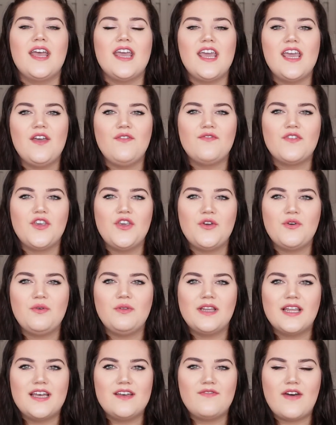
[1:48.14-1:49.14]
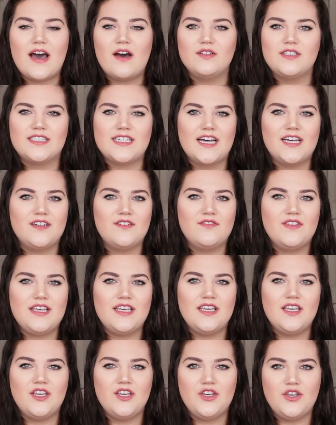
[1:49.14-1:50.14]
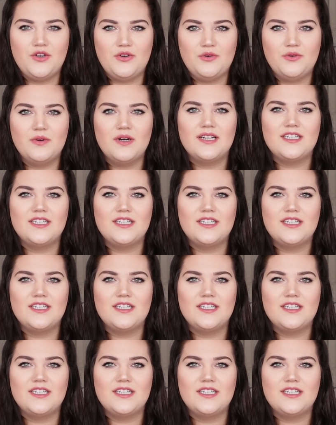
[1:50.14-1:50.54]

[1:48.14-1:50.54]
If you live outside of the EU,